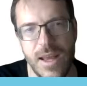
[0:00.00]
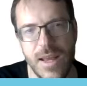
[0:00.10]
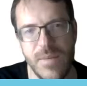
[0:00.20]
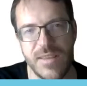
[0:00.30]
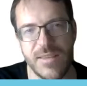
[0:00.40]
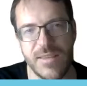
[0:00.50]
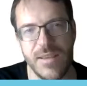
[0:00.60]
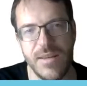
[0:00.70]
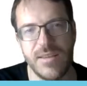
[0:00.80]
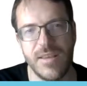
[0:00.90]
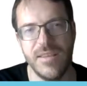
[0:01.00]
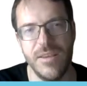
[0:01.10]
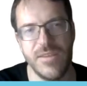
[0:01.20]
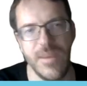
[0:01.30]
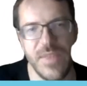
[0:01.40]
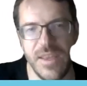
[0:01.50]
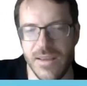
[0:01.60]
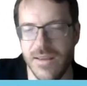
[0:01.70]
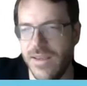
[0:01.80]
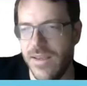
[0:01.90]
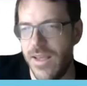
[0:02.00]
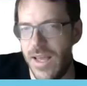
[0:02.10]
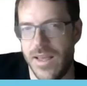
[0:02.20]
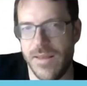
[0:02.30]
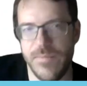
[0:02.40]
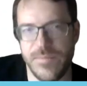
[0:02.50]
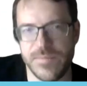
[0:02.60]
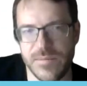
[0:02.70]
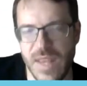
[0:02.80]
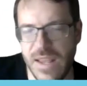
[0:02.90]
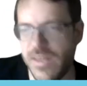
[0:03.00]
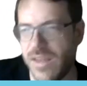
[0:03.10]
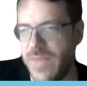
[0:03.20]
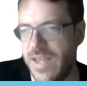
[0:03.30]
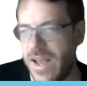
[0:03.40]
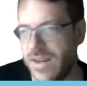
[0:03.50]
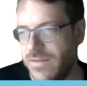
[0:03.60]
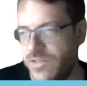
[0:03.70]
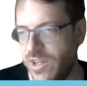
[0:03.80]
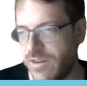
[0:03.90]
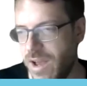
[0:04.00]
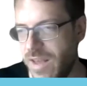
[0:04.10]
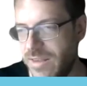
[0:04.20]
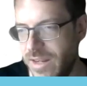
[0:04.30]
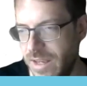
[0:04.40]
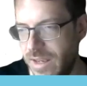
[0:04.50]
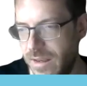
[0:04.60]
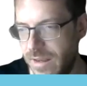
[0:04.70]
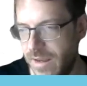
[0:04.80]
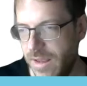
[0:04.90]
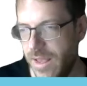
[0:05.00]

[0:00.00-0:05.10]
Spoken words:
but it's also something that can be an act of generosity,